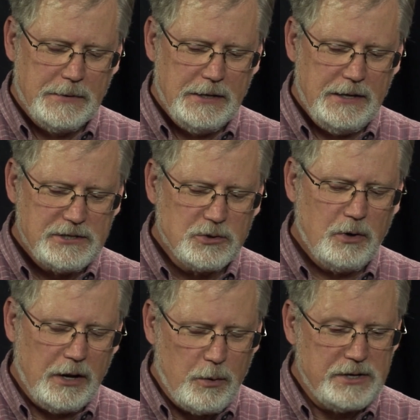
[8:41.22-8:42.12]
It's a
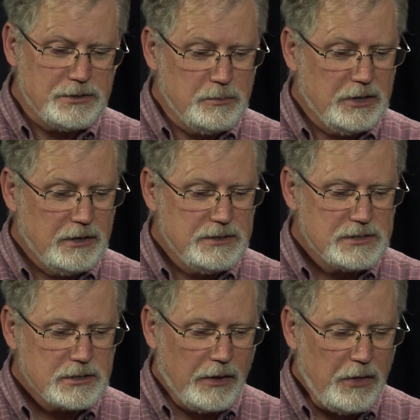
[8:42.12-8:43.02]
great question,
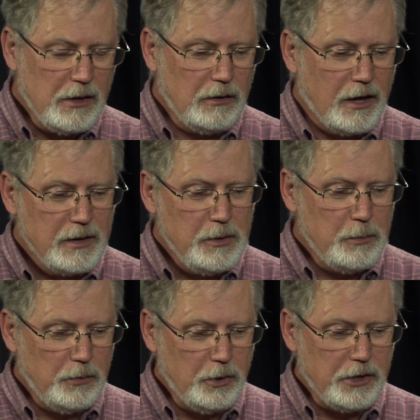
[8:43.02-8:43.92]
because I think a lot of
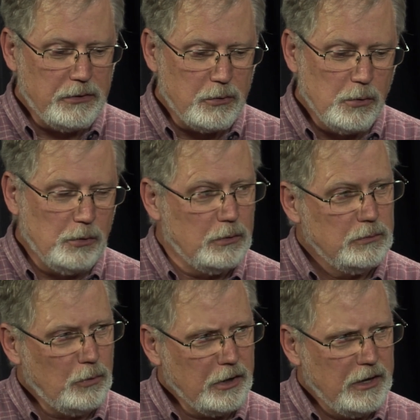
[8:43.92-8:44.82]
people look at the Google
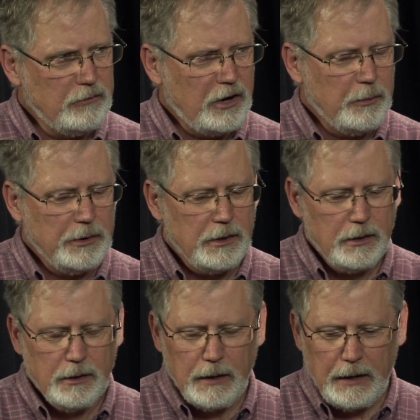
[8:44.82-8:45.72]
working environment
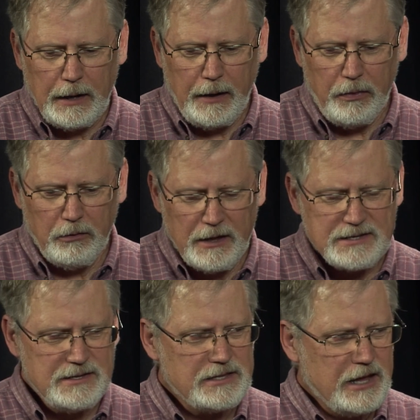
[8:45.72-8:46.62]
and the
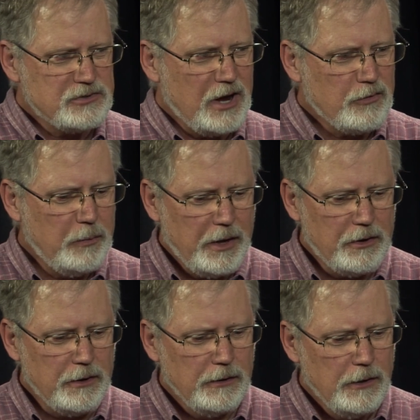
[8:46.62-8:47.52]
lessons they extract from that
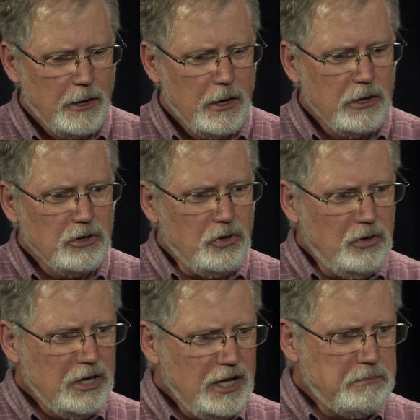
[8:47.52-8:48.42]
are, you
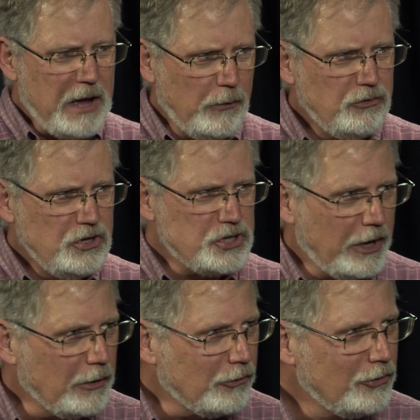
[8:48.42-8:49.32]
need bouncy
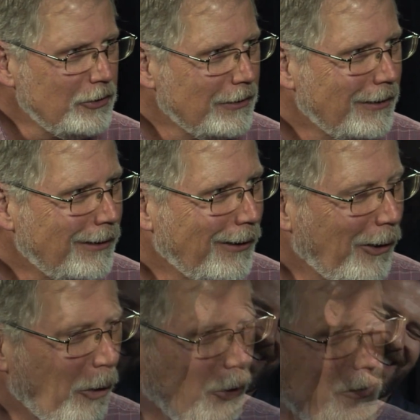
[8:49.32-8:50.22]
chairs,
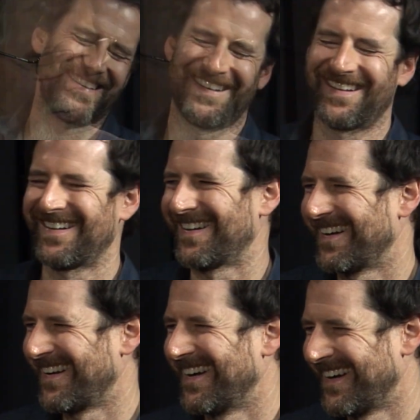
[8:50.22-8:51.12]
or you need primary
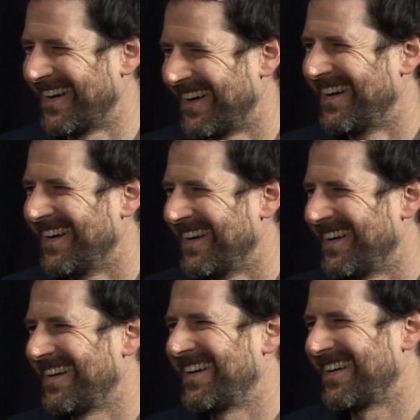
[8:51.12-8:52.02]
colors,
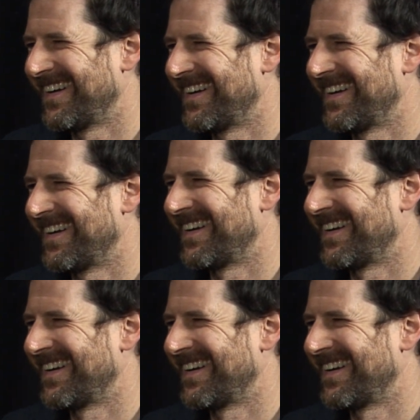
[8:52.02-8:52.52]
or you need